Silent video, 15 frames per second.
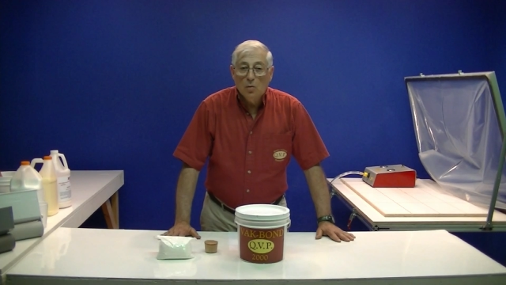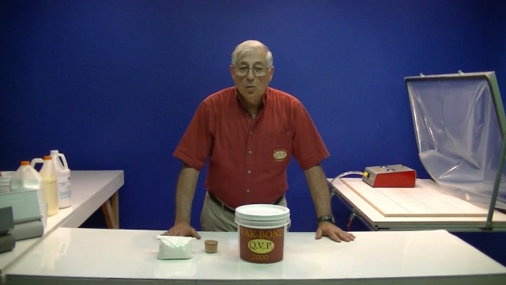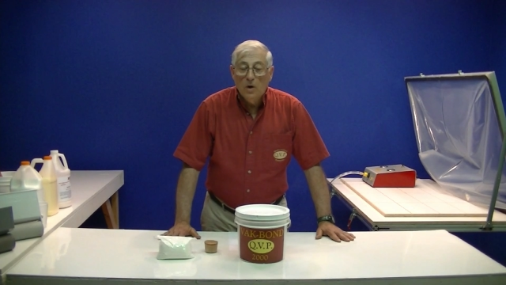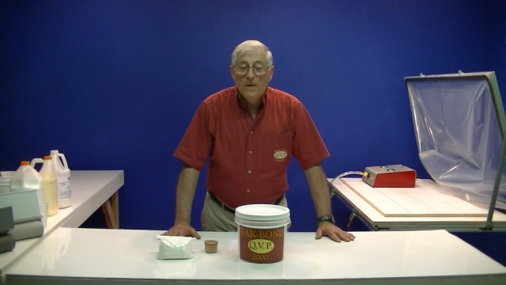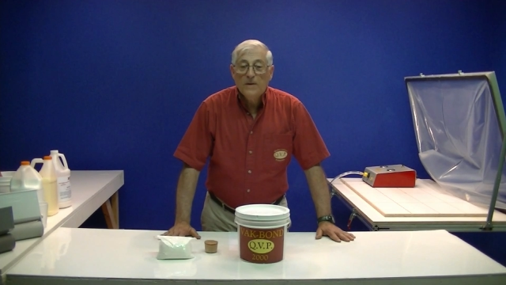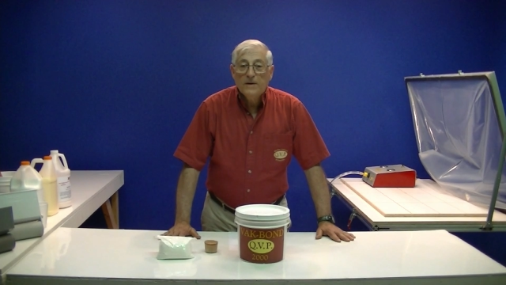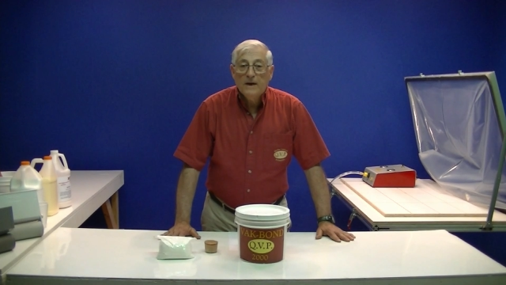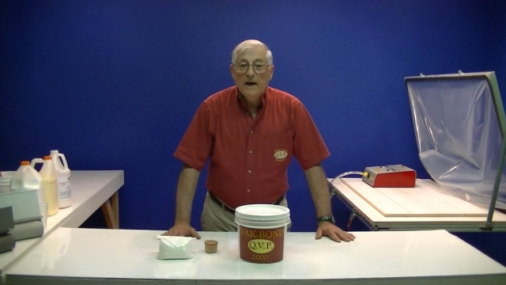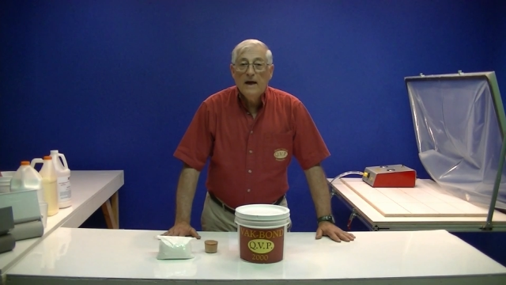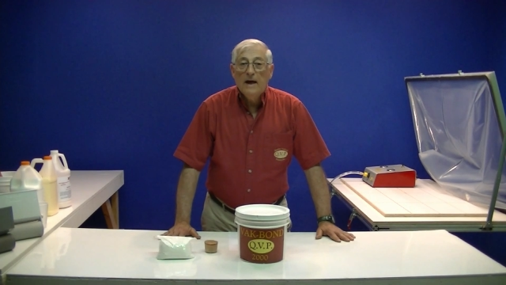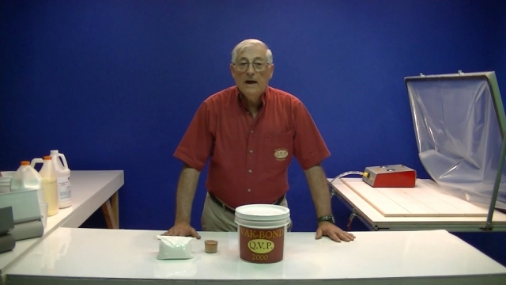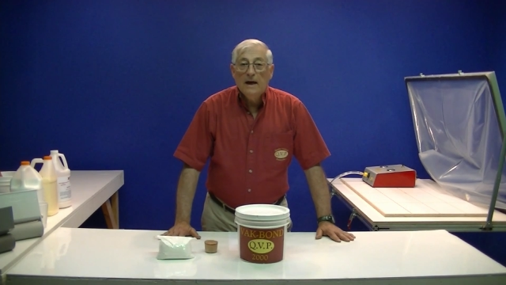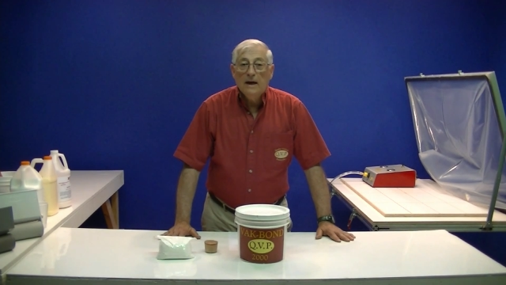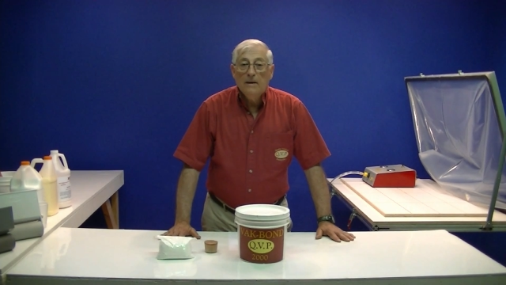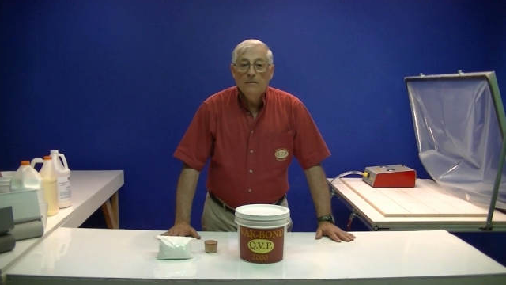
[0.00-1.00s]
with
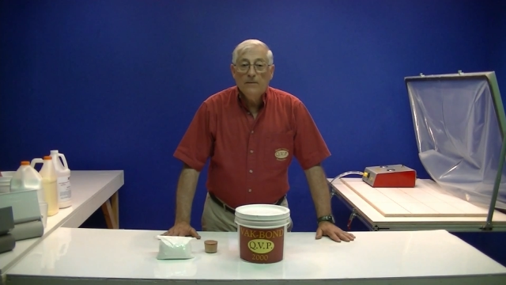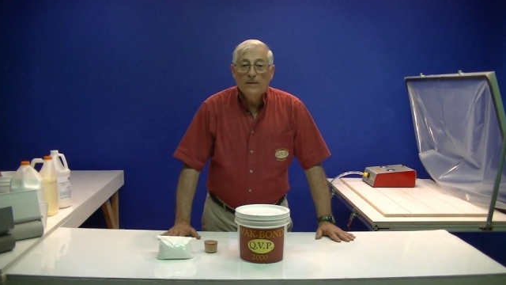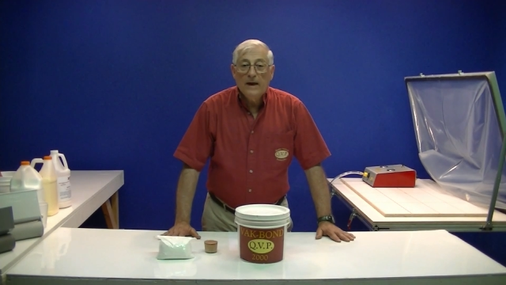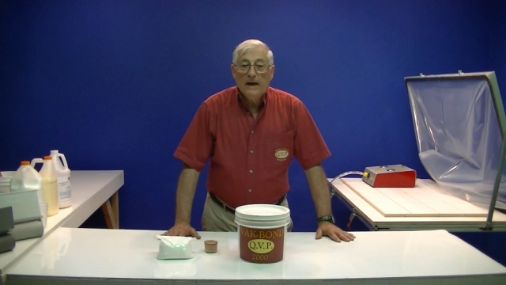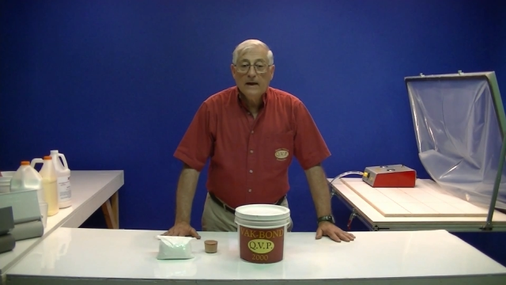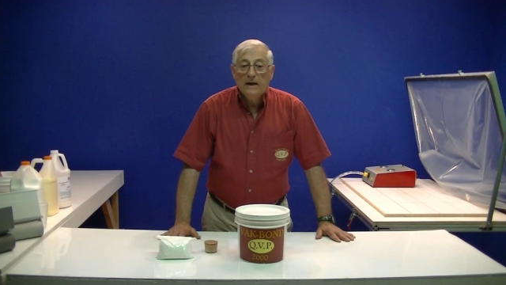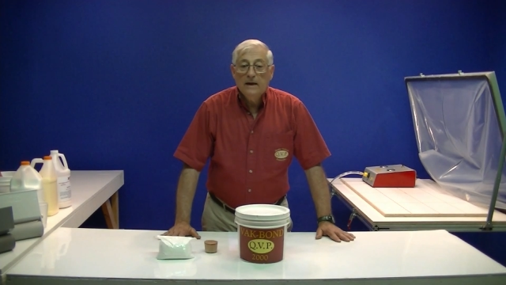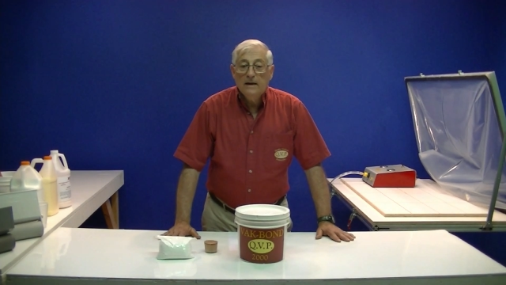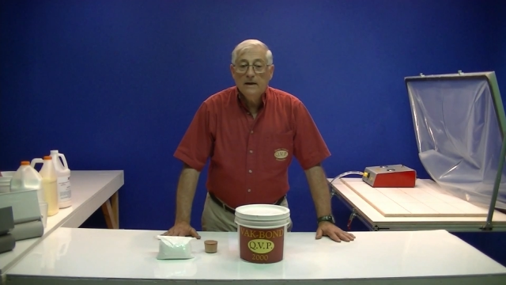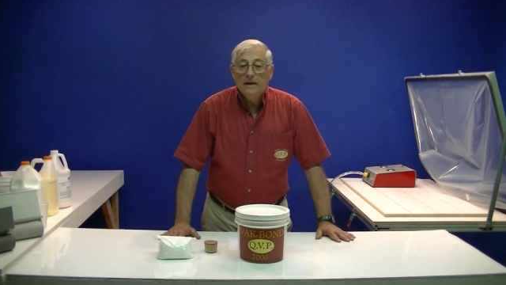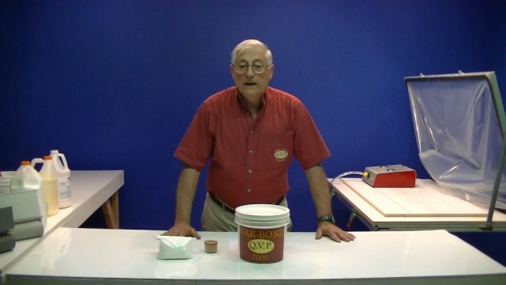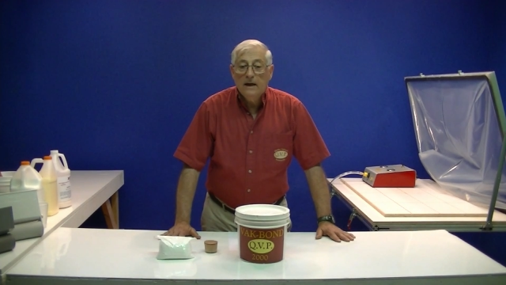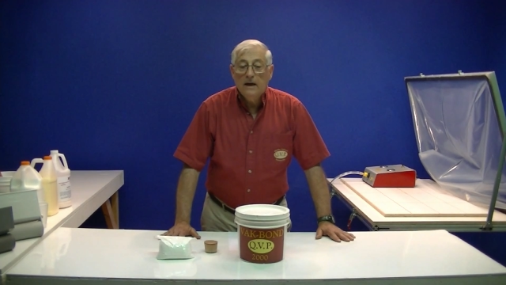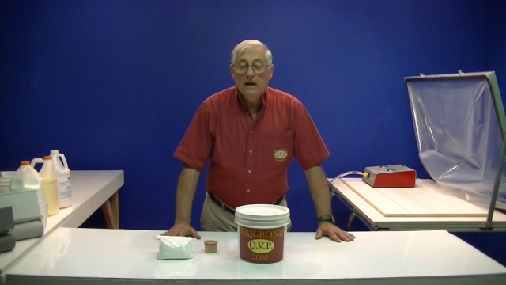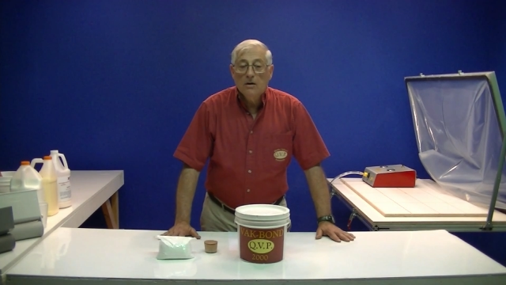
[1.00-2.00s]
time, that can
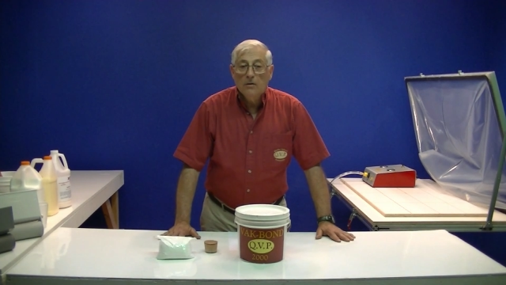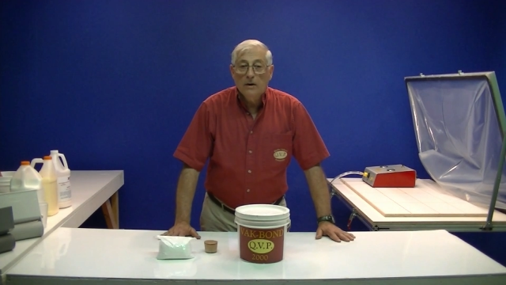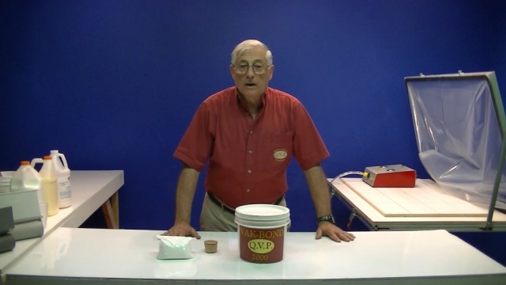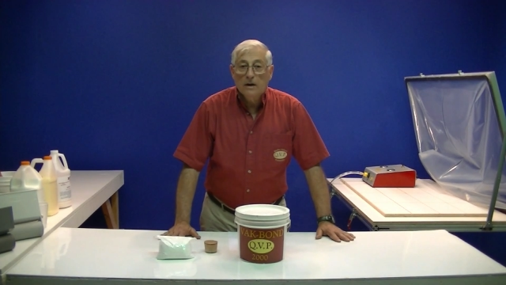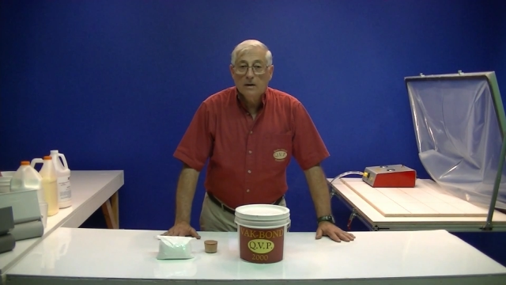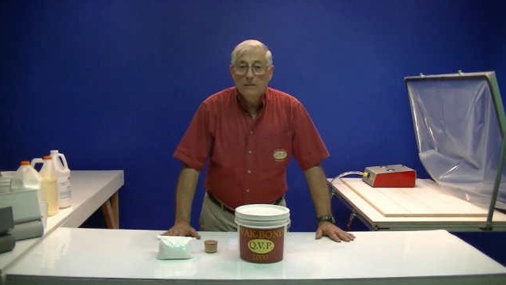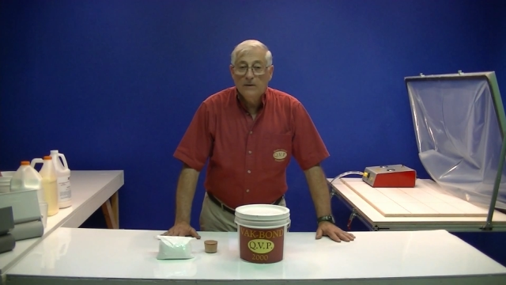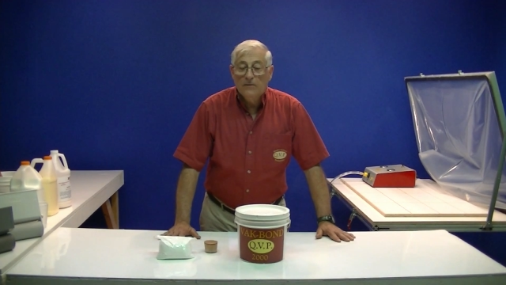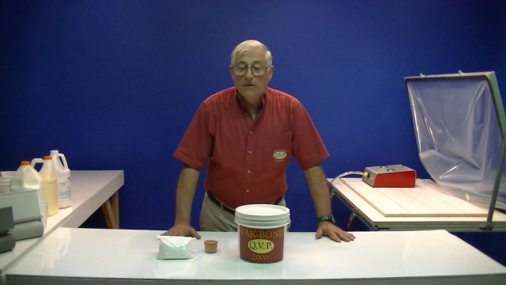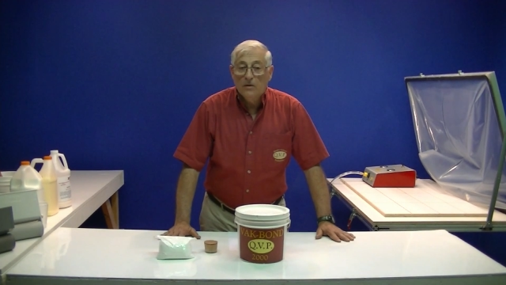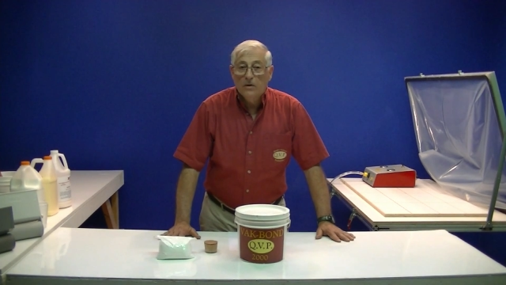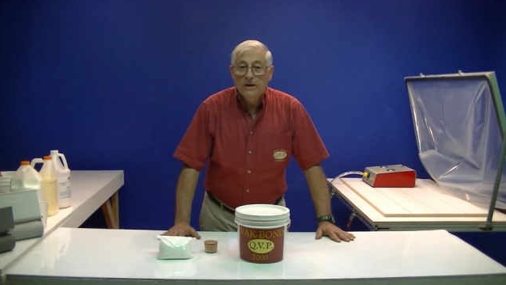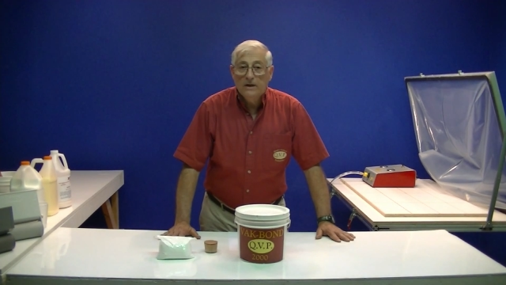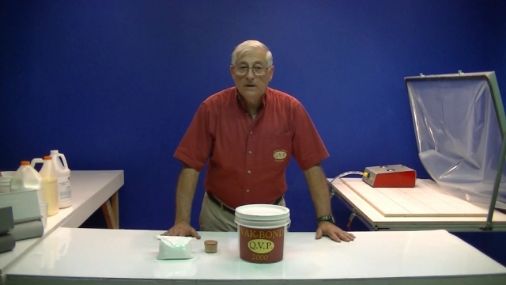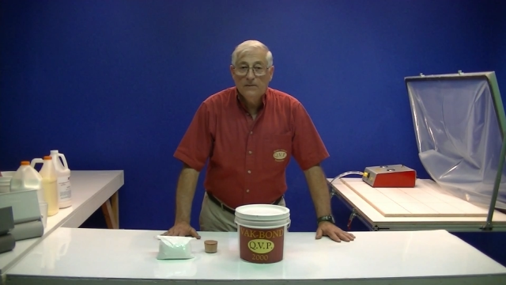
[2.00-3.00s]
adhere and it can be
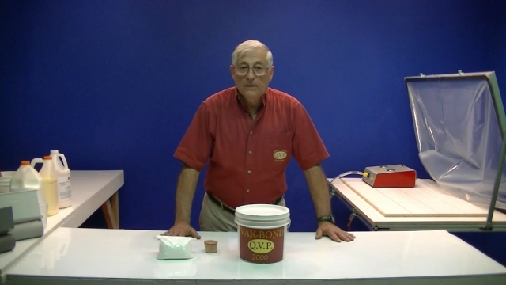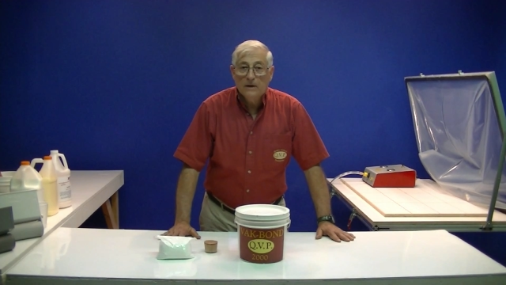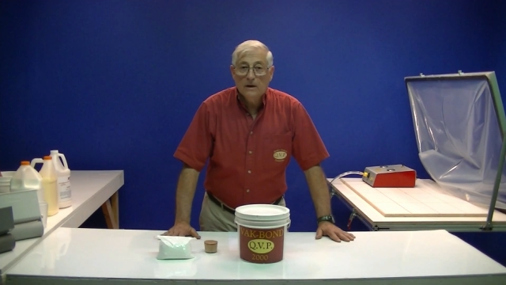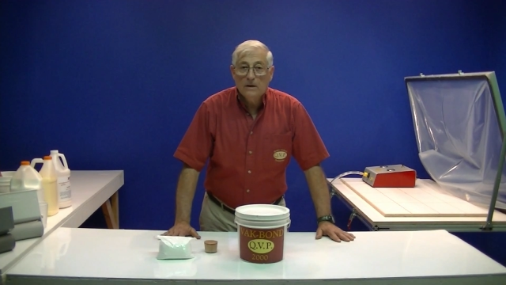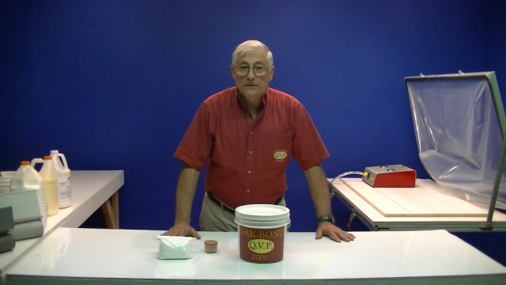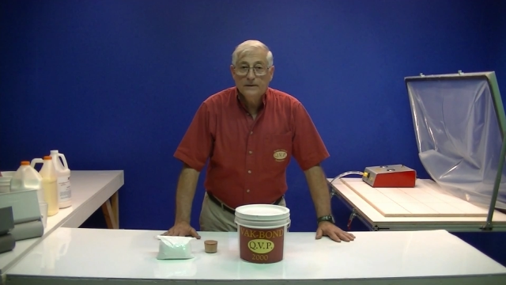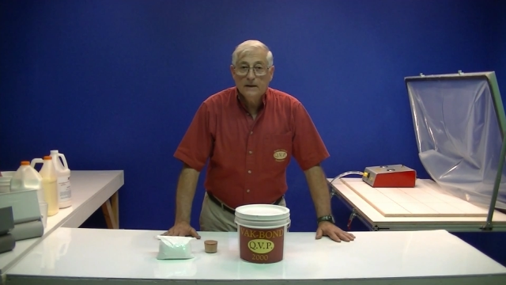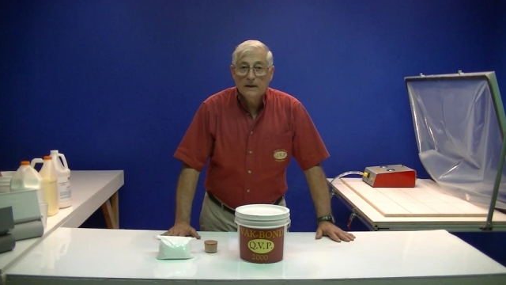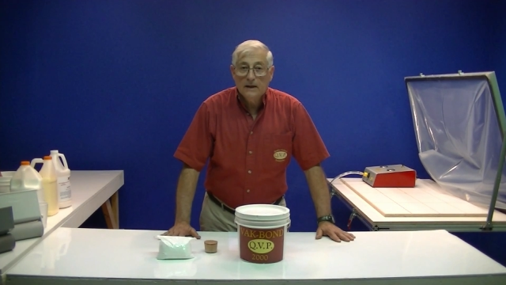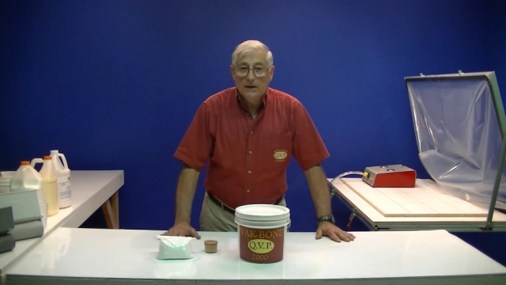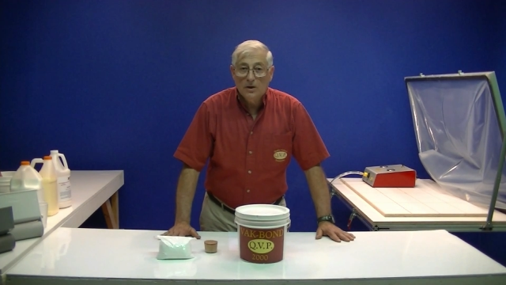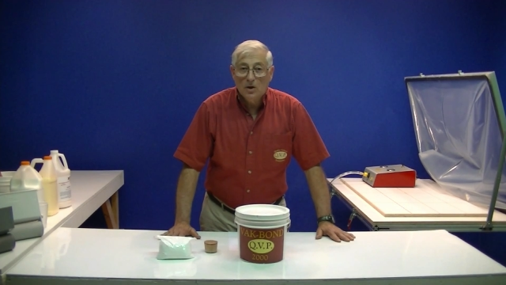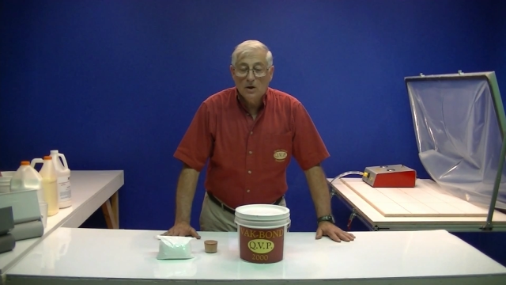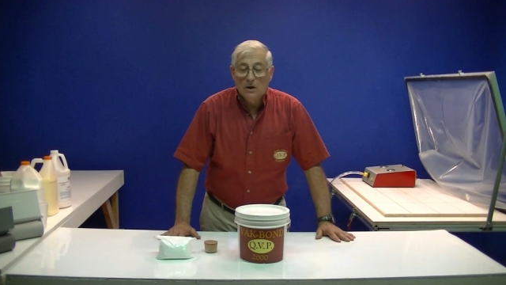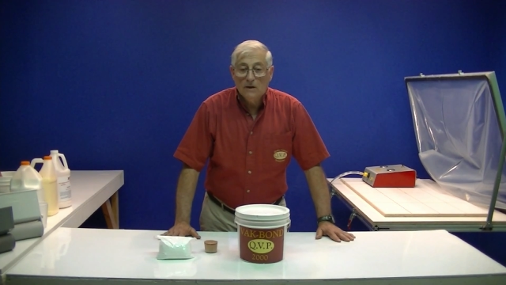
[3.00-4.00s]
very difficult to
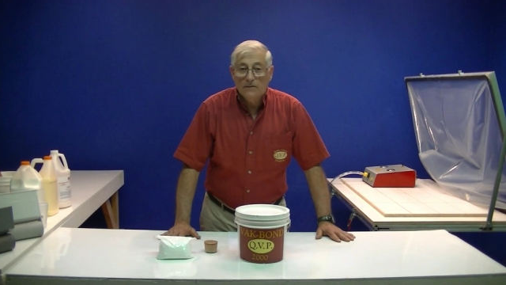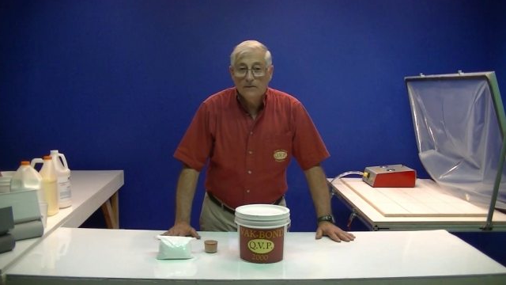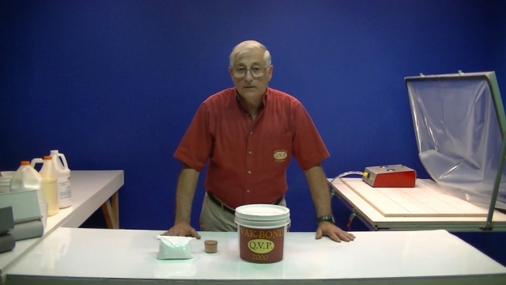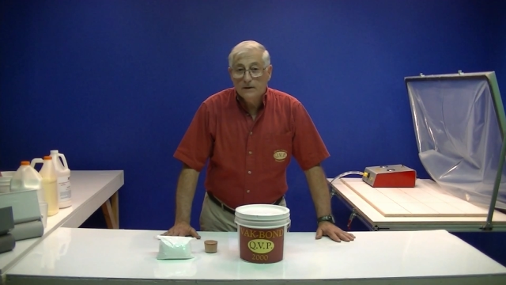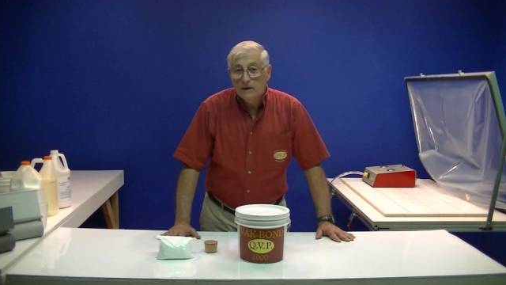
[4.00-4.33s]
get off.